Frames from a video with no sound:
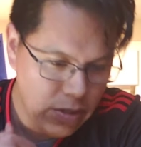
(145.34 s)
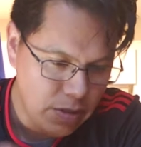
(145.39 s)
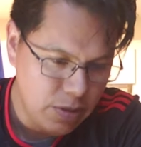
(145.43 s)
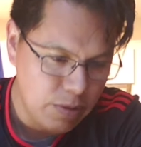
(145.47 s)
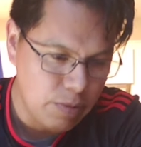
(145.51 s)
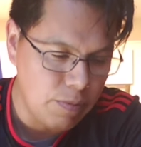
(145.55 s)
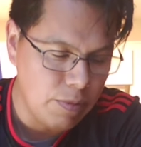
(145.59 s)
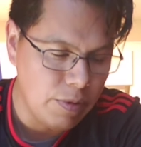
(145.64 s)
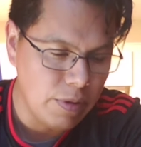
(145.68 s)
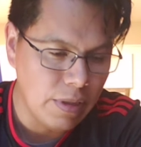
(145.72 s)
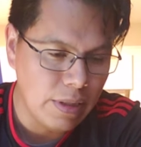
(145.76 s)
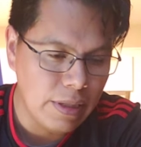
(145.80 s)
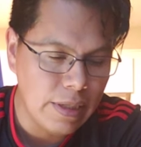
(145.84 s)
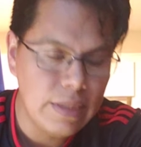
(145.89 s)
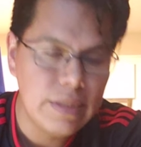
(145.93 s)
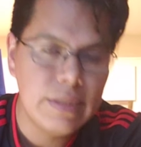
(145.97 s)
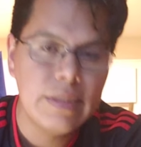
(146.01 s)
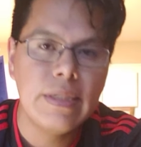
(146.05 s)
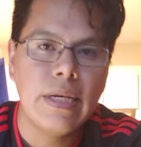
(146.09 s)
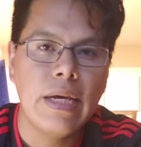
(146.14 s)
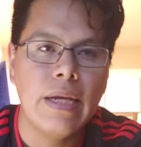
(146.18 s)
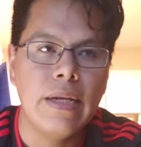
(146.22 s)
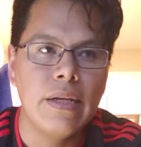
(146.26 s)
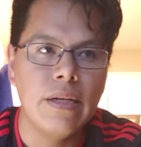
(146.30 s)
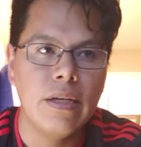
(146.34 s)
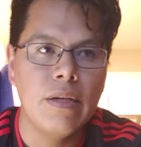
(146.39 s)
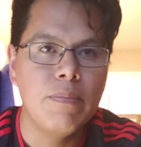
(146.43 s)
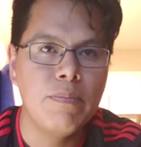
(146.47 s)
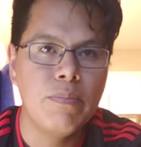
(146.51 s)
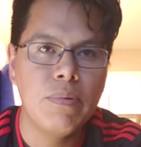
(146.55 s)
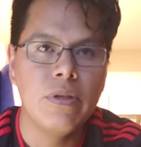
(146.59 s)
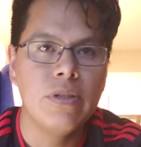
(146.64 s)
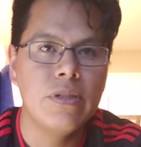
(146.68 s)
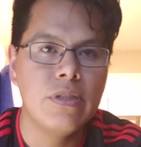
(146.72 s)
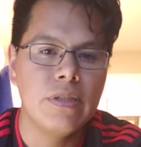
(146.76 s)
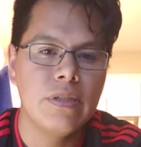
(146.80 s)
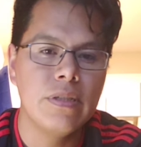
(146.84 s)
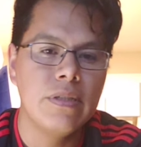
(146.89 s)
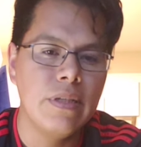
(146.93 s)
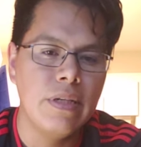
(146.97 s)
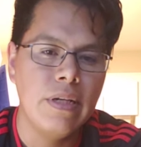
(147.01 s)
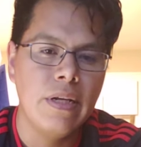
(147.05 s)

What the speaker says: you release that, and it pushes the